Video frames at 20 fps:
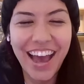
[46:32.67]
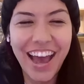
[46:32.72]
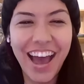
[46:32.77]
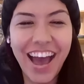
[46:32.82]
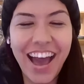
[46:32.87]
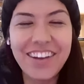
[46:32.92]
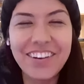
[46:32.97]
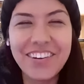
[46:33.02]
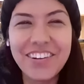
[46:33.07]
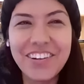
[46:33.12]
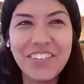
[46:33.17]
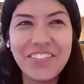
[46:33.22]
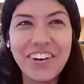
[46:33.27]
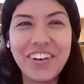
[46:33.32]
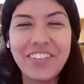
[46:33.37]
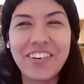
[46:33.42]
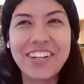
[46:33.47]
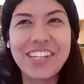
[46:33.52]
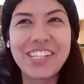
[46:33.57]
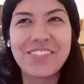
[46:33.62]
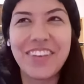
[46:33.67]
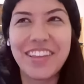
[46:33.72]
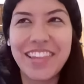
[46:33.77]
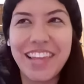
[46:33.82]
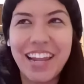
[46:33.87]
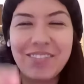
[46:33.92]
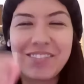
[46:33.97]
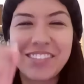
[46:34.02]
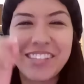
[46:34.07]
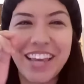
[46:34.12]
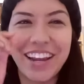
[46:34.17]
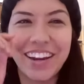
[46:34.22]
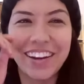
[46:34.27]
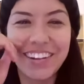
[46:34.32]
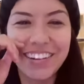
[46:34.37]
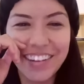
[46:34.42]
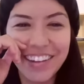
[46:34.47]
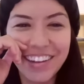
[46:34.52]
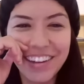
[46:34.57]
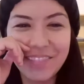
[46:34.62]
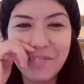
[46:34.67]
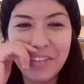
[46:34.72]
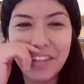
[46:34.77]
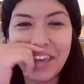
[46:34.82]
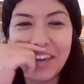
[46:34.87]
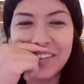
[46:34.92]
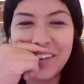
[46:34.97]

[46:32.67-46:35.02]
I don't know if I want to spend that. I'm scared. I'd be like,